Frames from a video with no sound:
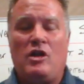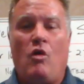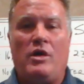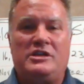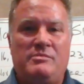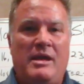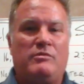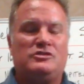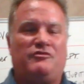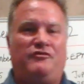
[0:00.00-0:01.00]
going to be
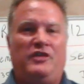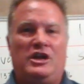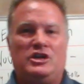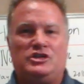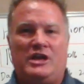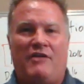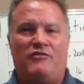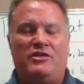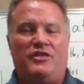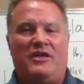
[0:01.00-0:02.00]
able to finish
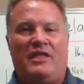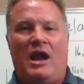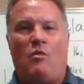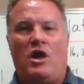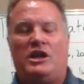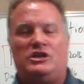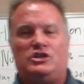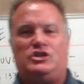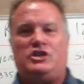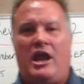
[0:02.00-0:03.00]
everything that I wanted to
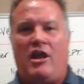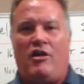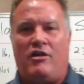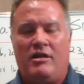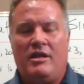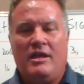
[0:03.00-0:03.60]
share,